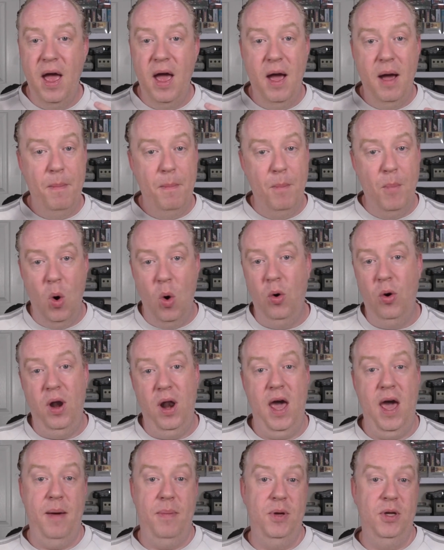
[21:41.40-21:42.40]
more
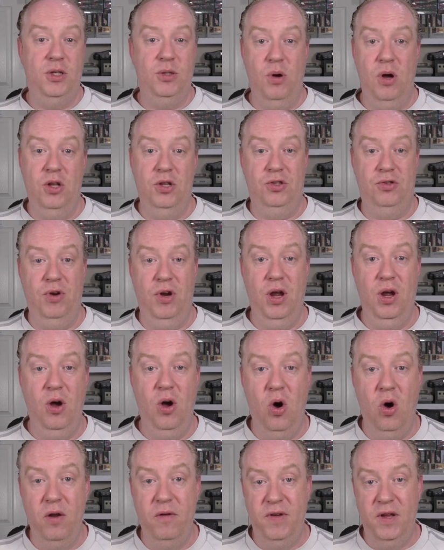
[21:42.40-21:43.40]
than happy to answer it
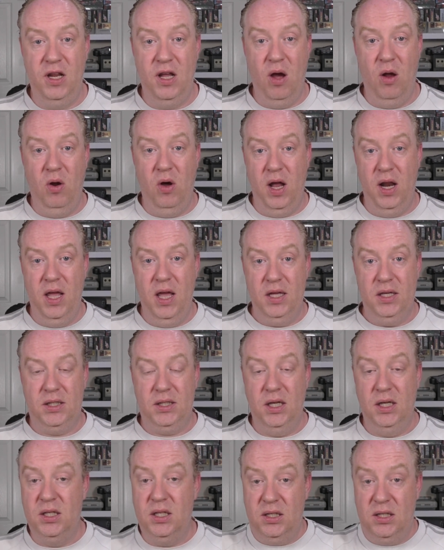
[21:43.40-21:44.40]
on a video like
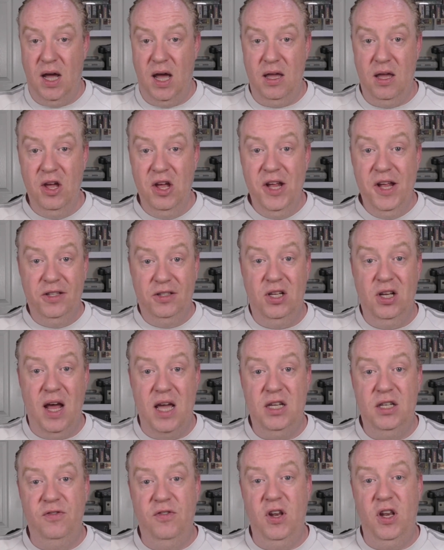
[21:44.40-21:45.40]
this. As I say,
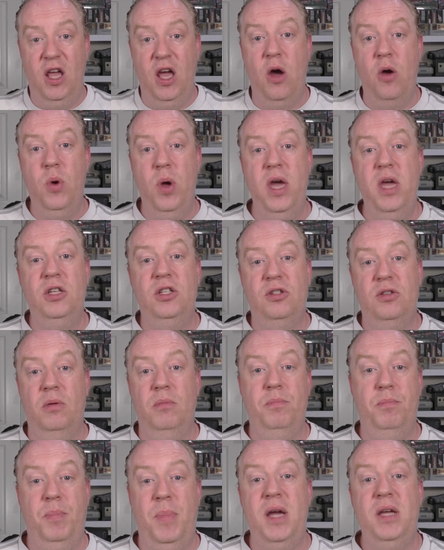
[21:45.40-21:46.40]
today's video is
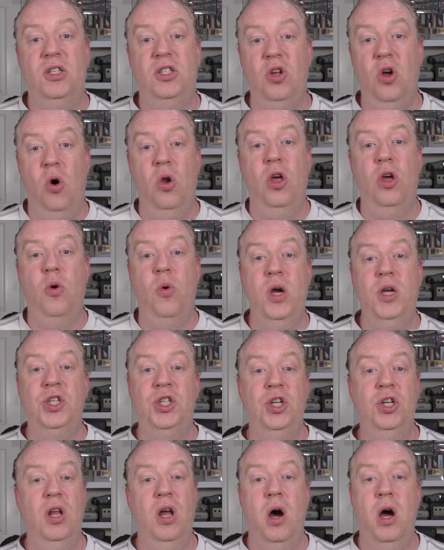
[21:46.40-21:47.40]
based on a
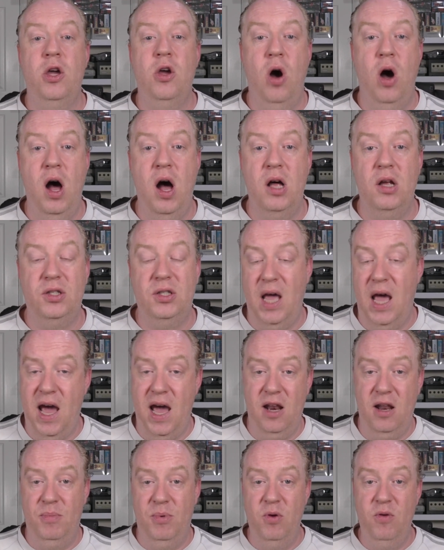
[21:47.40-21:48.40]
question that I got asked
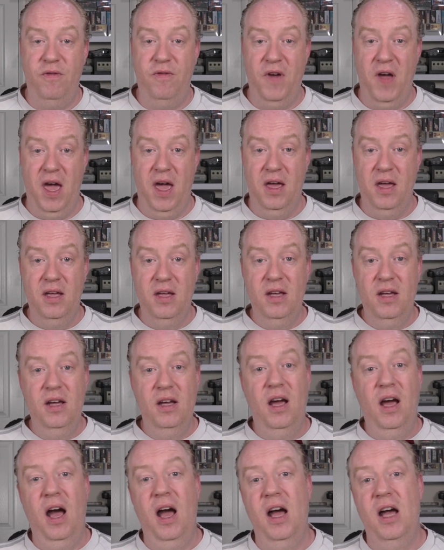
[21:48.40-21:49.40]
at the boot fair.
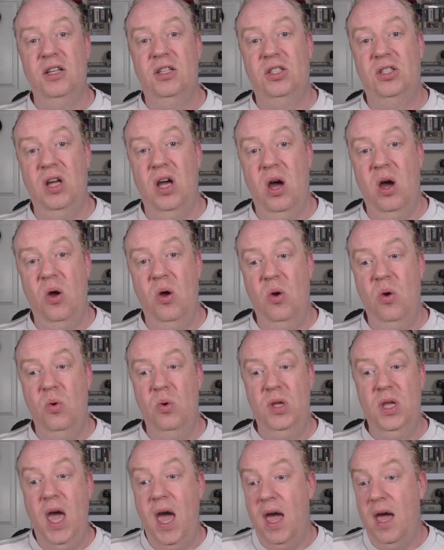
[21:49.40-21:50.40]
So
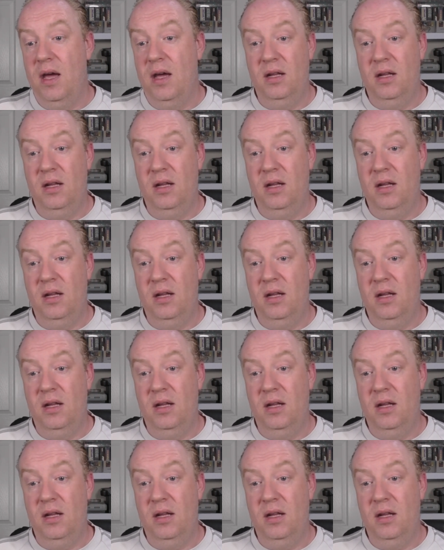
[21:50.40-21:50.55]
yeah,